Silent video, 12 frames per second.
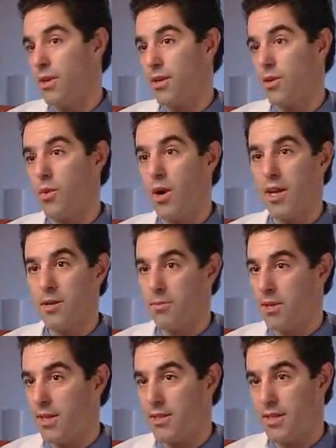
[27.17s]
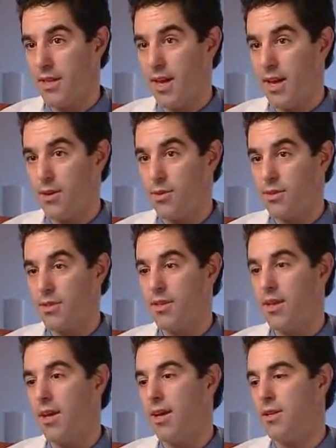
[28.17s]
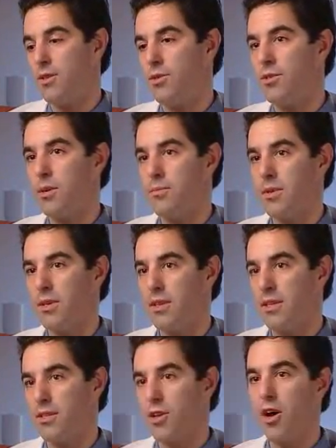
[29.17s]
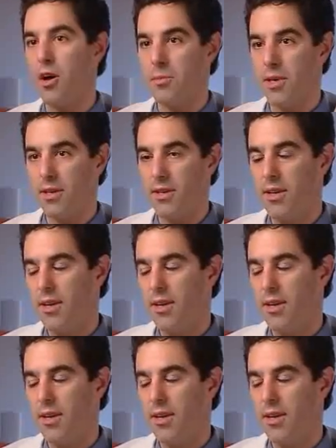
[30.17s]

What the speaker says: a quiet place in the house and do something that's calming.